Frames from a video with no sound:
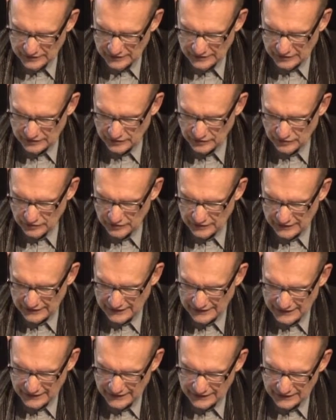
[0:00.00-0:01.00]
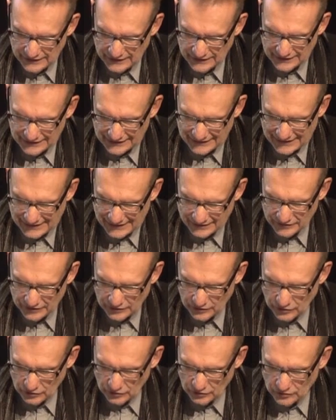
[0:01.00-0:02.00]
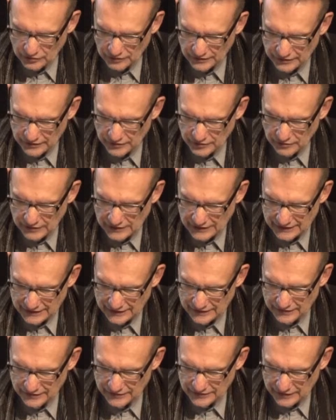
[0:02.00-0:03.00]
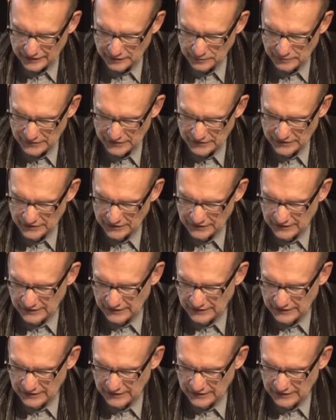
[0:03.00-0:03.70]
that there's a classical or literati segment,